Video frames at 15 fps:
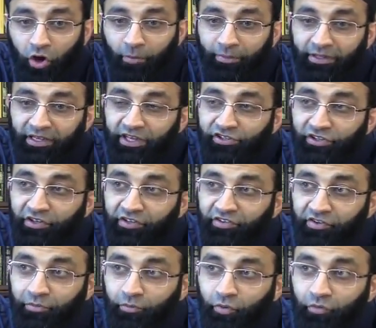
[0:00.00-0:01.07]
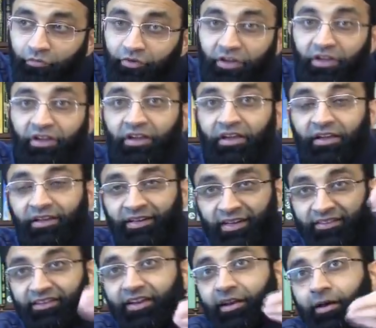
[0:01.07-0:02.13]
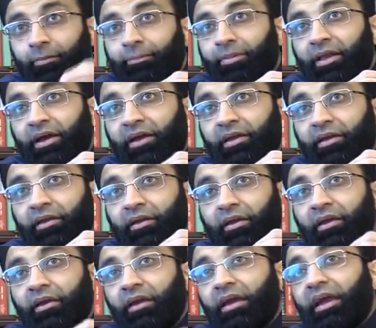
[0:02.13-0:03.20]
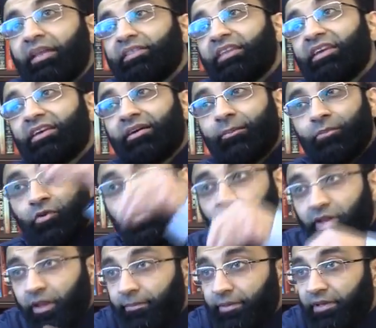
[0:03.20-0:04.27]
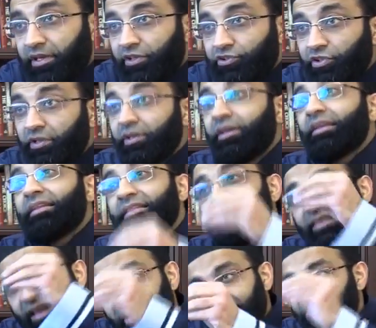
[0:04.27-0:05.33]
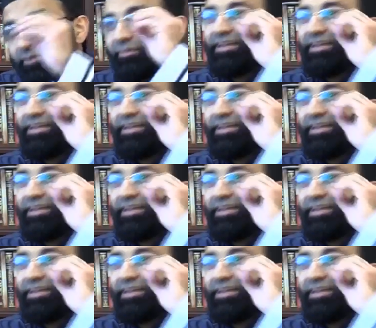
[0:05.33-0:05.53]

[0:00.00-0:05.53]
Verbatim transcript: obligation is removed. Does that apply at the communal obligation? That's